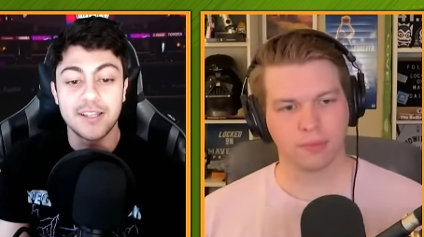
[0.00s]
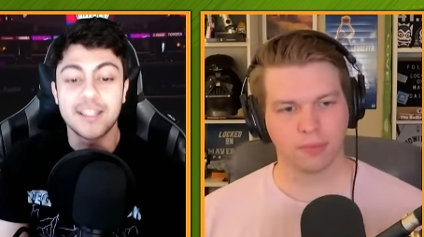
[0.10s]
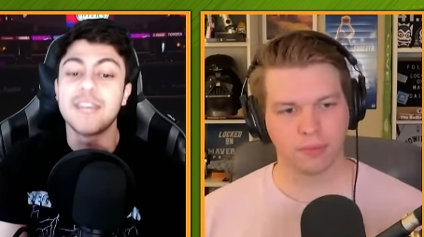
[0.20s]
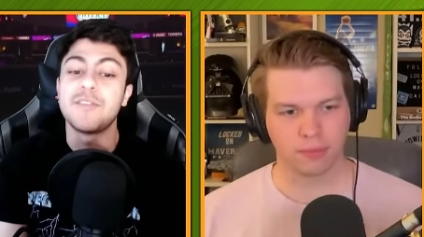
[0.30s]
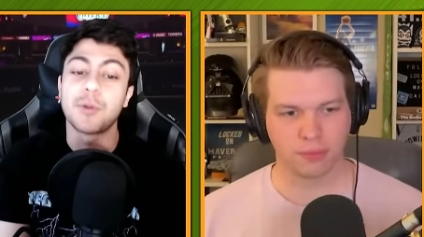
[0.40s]

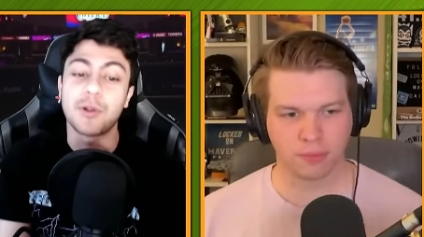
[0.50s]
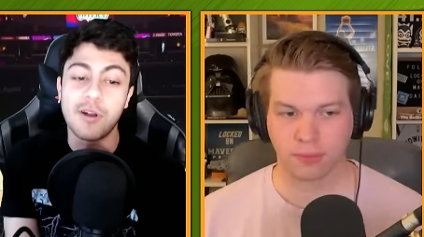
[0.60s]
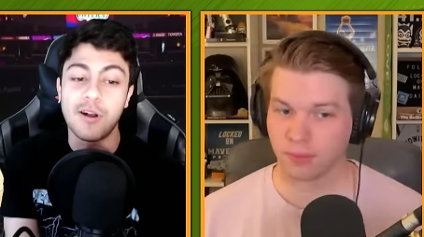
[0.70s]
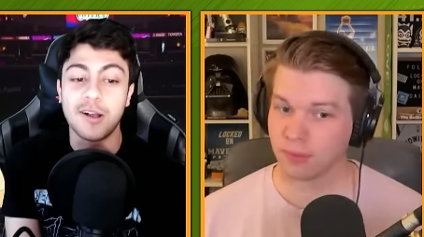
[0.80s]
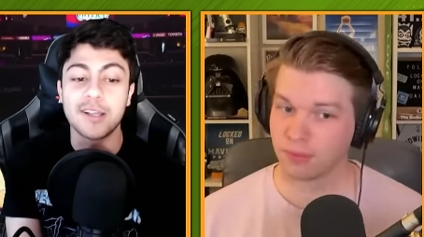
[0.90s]
Speaker 1: if you
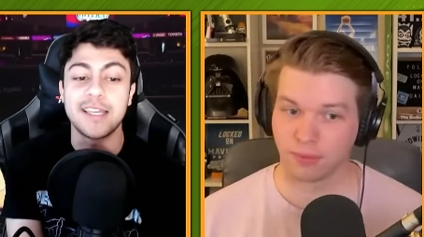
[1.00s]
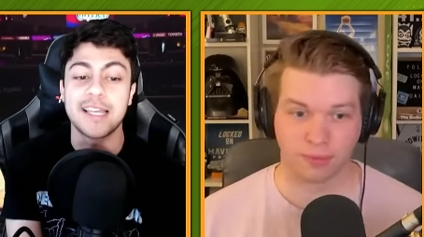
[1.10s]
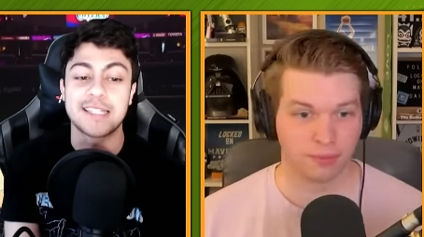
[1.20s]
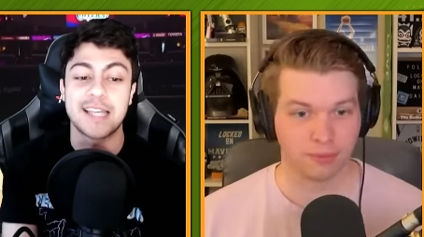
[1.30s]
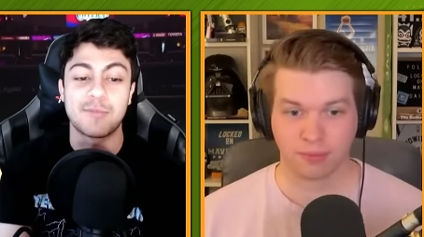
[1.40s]
recall, he
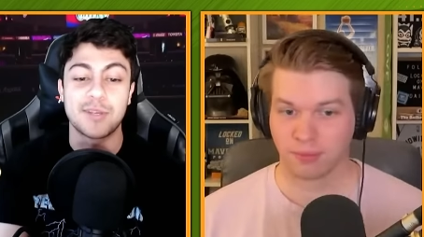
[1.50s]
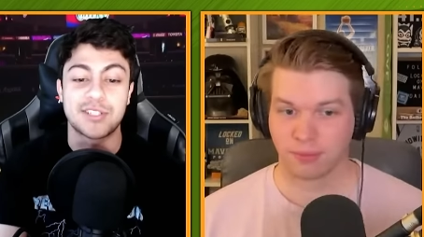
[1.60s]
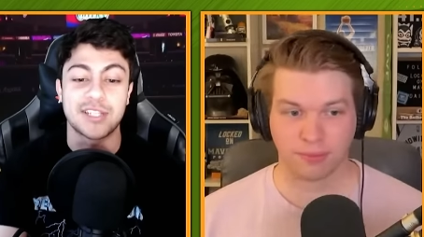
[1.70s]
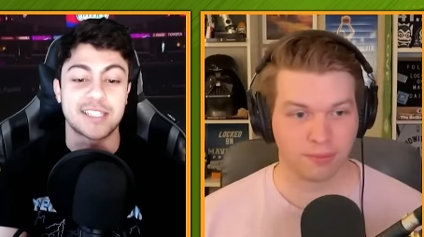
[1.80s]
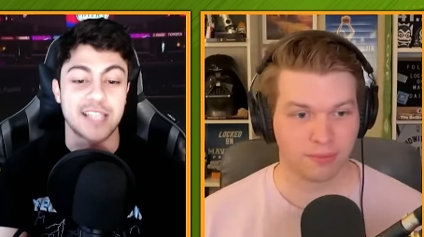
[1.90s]
hasn't had much
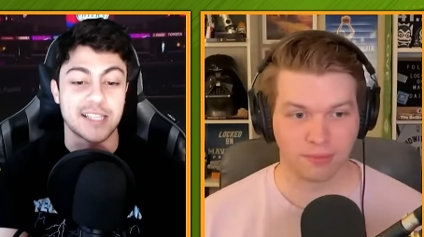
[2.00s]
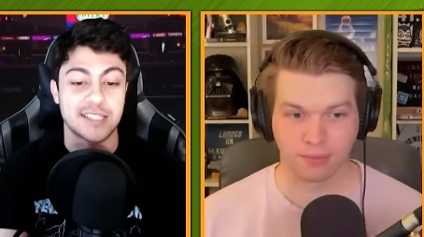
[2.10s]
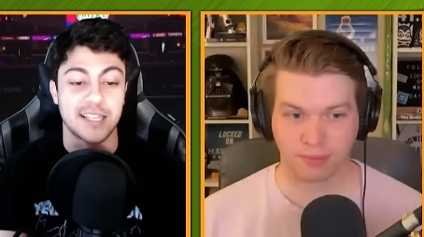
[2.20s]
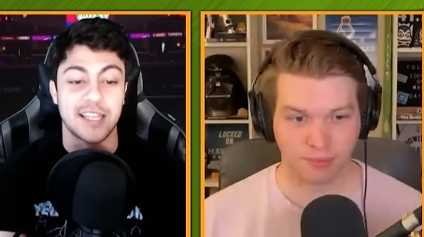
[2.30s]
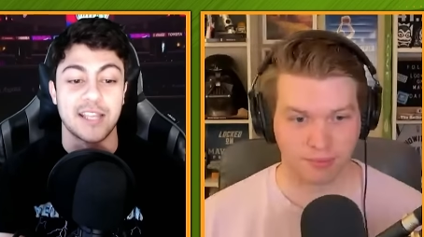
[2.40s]
success
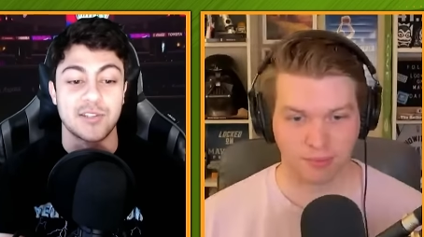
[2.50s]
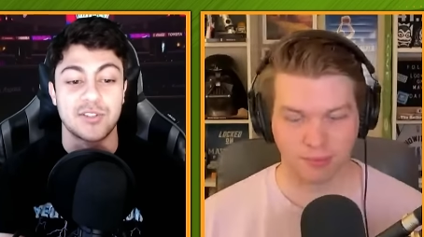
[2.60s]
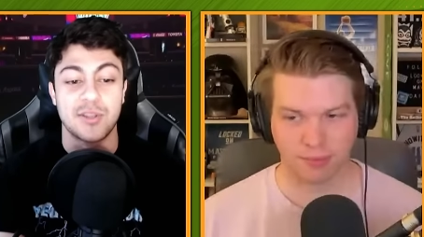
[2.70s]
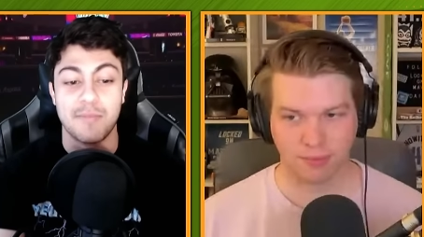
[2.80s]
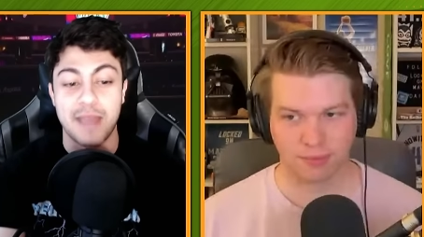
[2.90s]
against
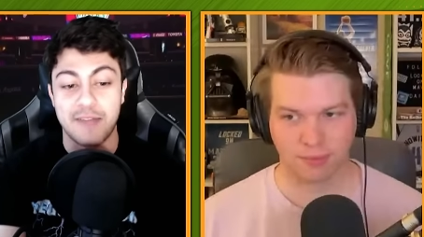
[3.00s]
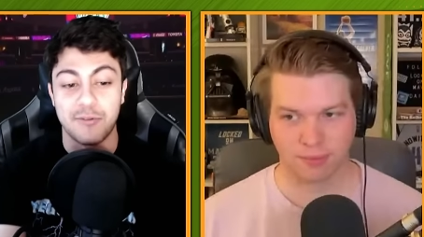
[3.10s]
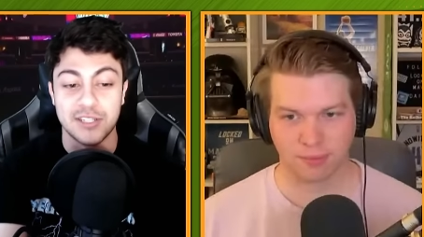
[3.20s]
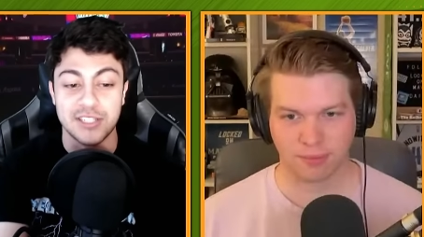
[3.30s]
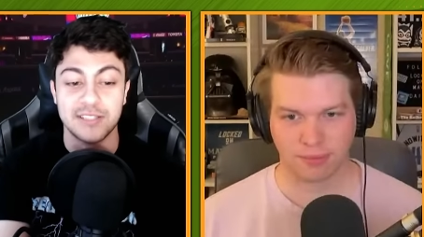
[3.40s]
the
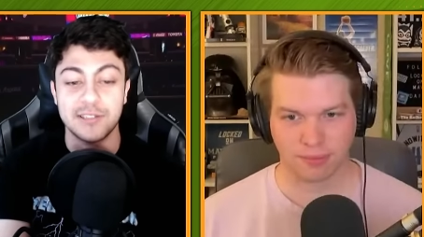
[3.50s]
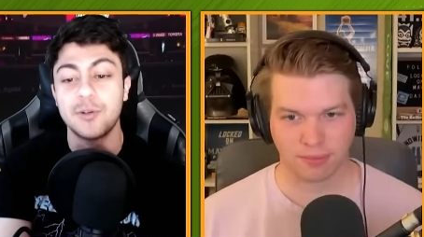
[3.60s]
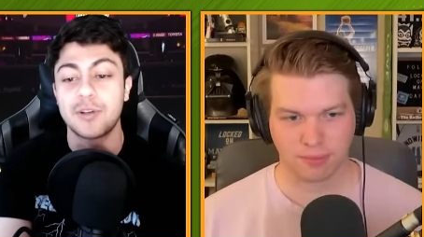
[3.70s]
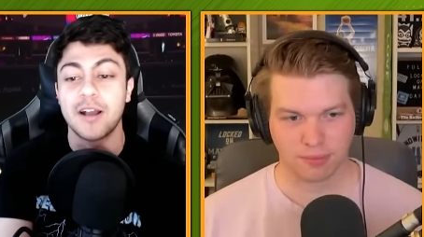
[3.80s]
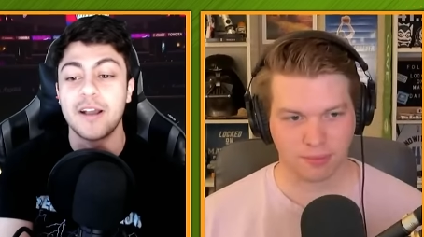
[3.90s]
Mavericks and
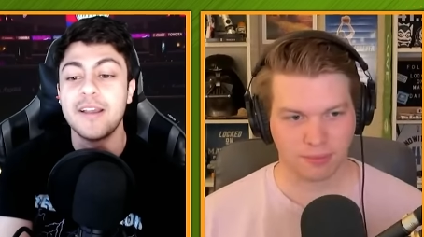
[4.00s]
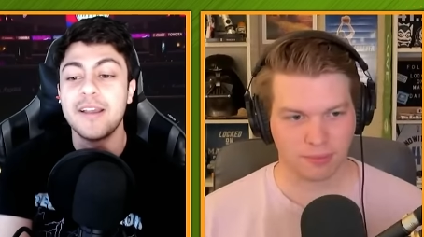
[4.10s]
Luka.